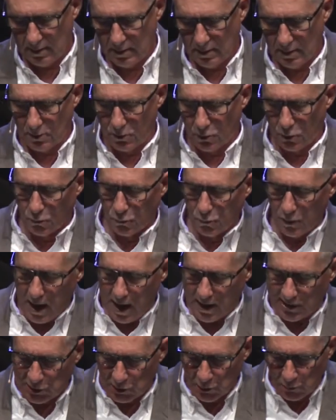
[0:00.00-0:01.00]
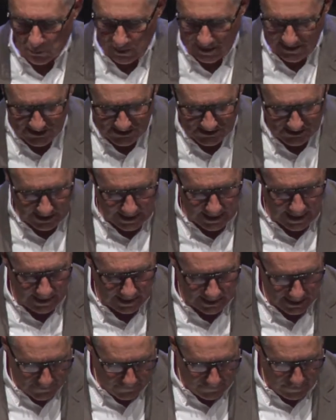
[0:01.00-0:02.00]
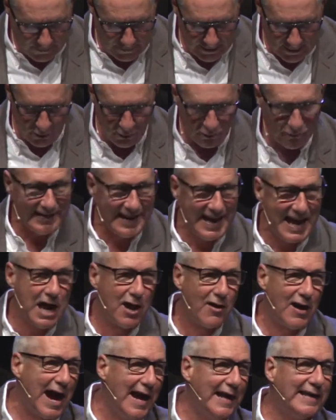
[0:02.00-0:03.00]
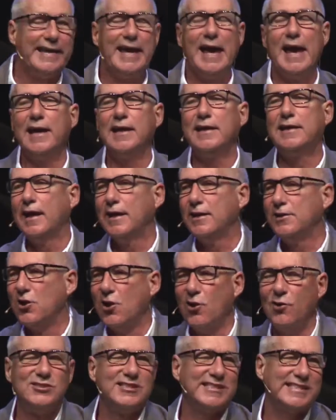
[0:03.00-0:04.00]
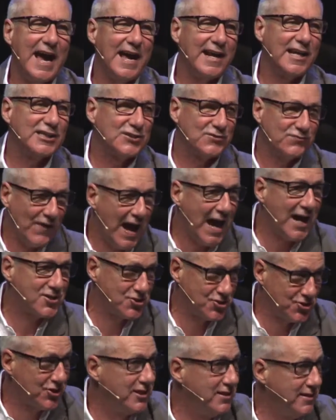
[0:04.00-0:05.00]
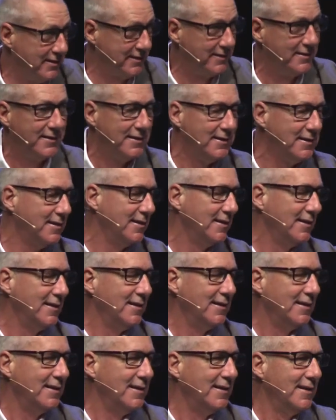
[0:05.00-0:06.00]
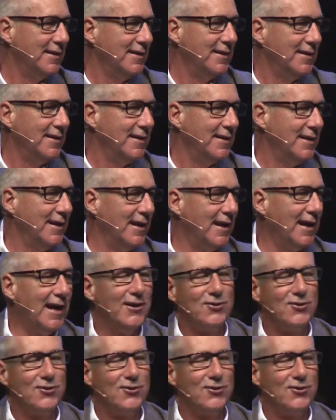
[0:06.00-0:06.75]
An old rocker once said, and he's very old now, I can't get no satisfaction. And I